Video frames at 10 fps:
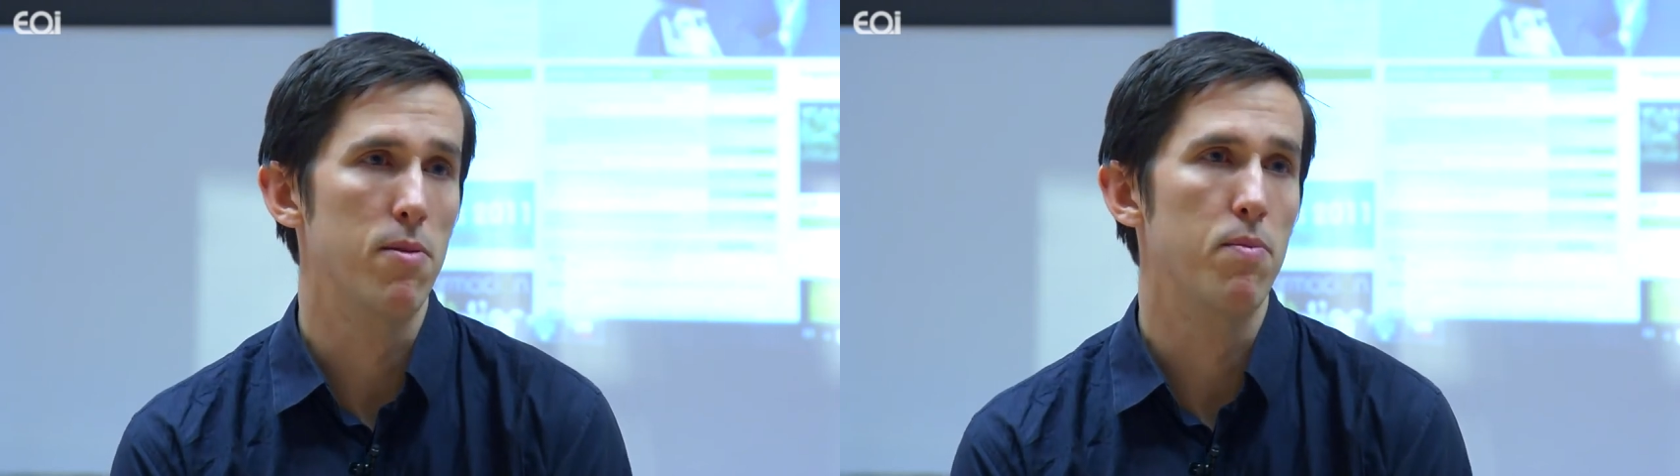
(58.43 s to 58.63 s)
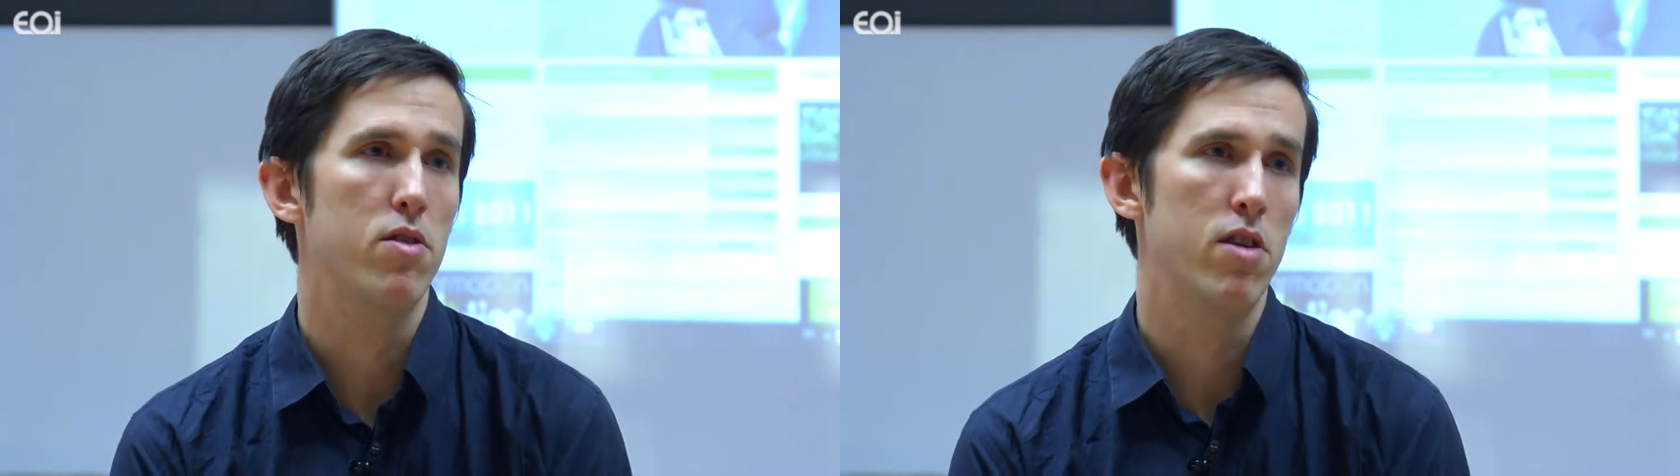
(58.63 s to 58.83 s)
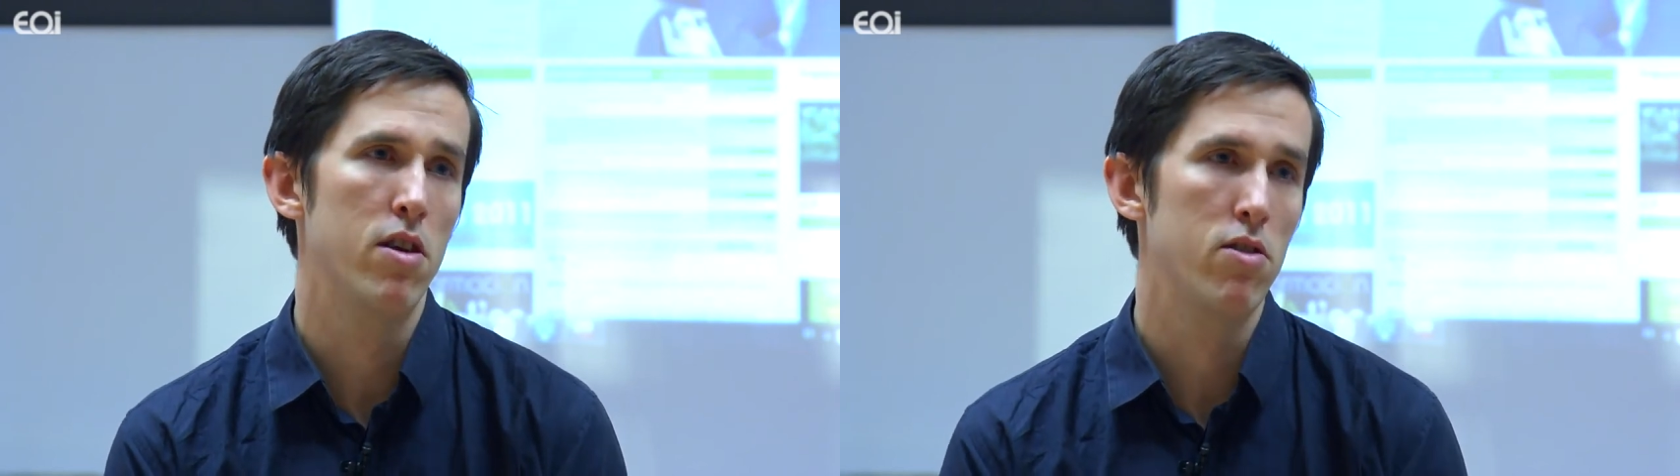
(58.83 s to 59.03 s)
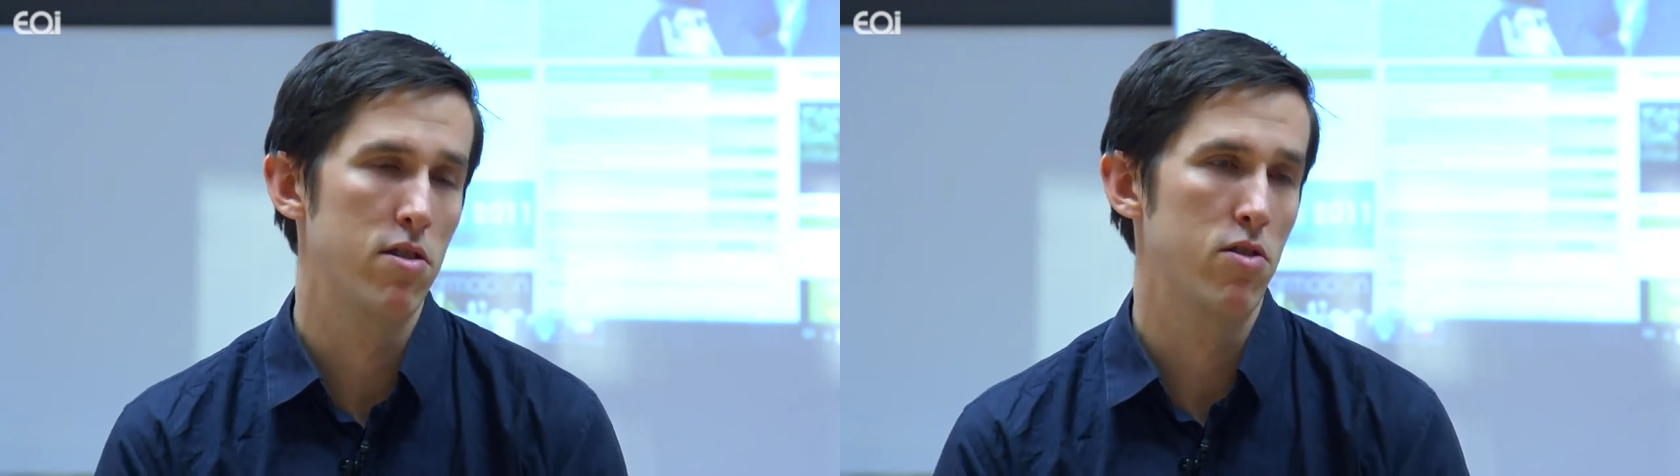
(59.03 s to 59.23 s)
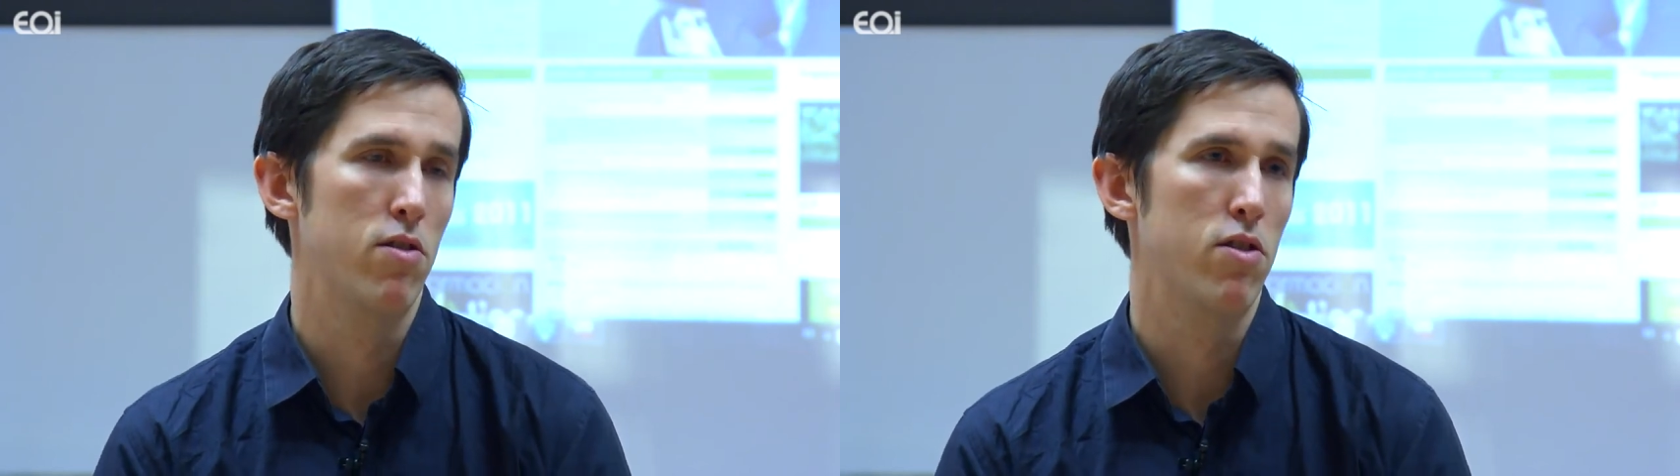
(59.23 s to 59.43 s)
So those are the
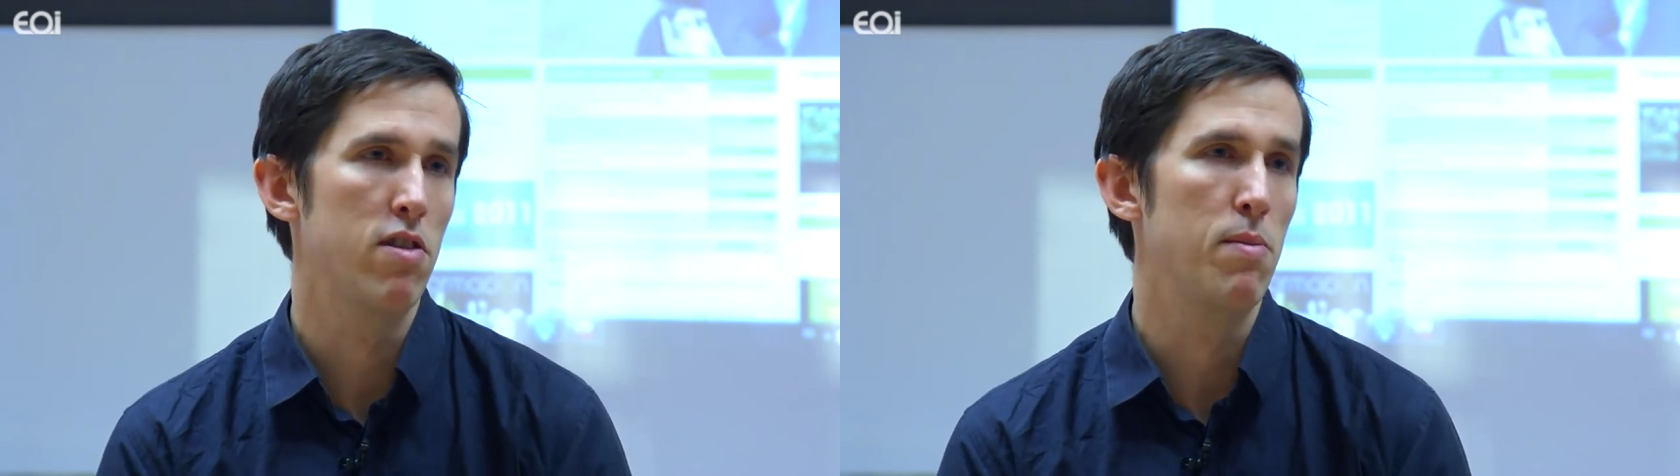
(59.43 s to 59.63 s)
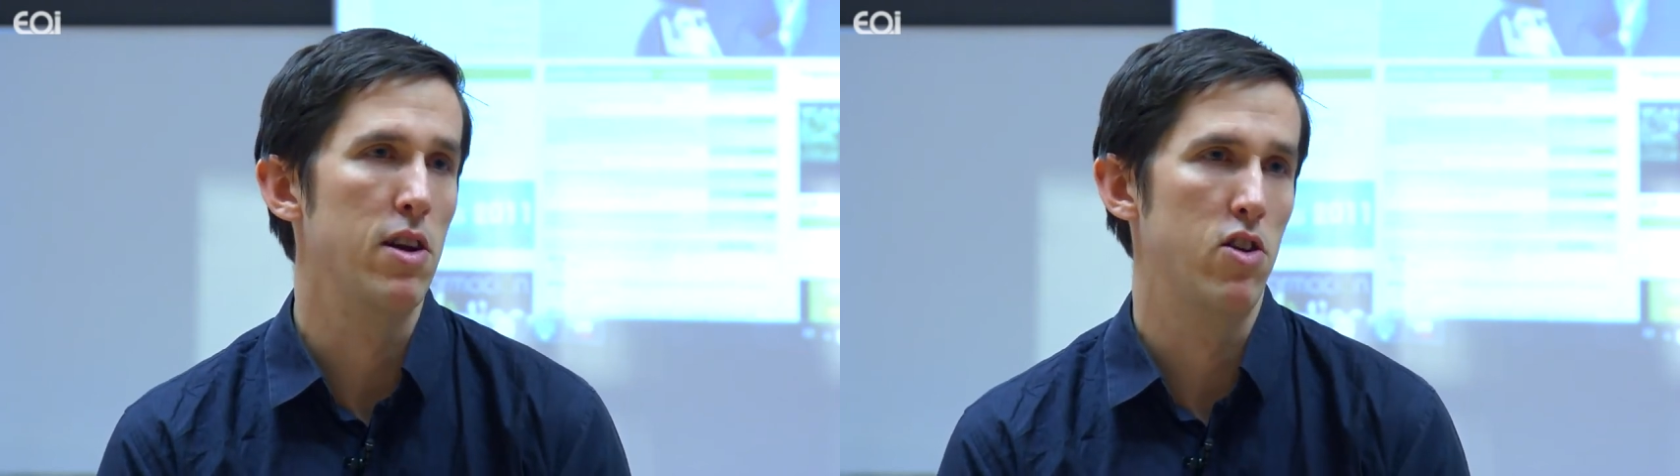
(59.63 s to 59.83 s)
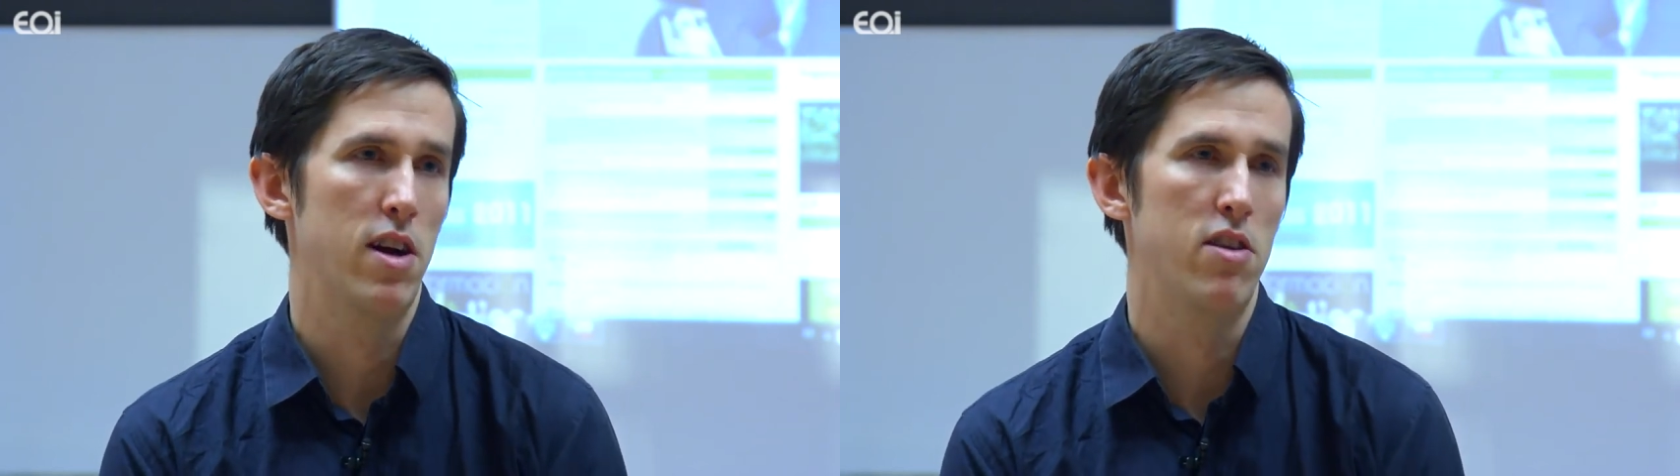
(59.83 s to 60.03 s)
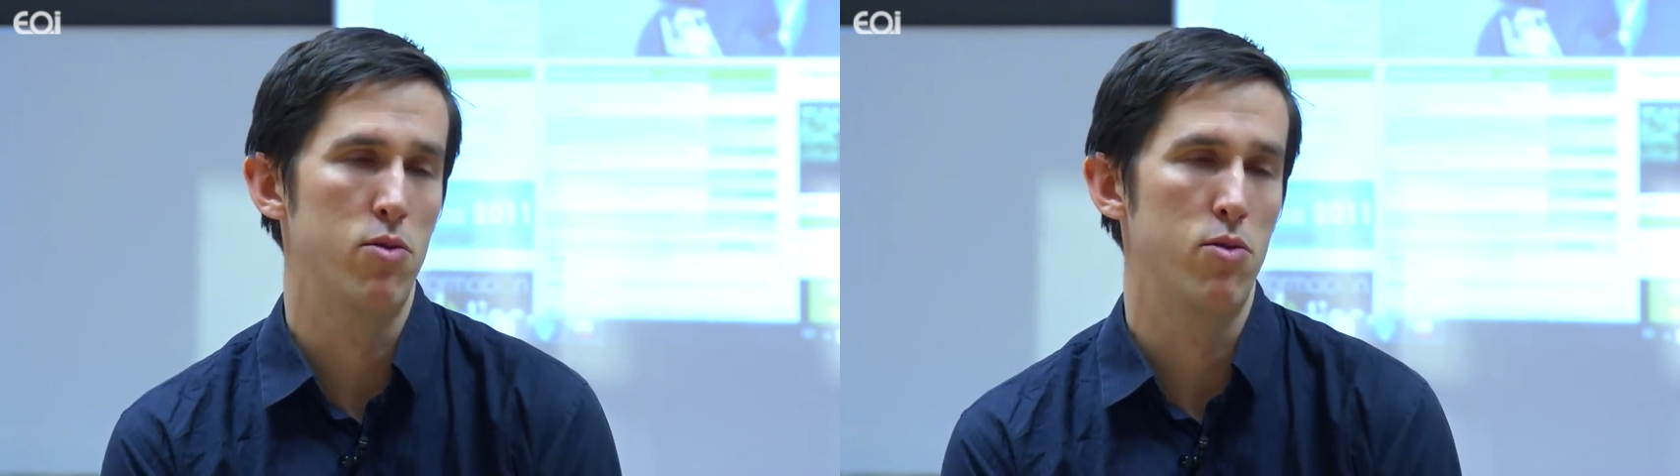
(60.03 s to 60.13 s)
sort of three big challenges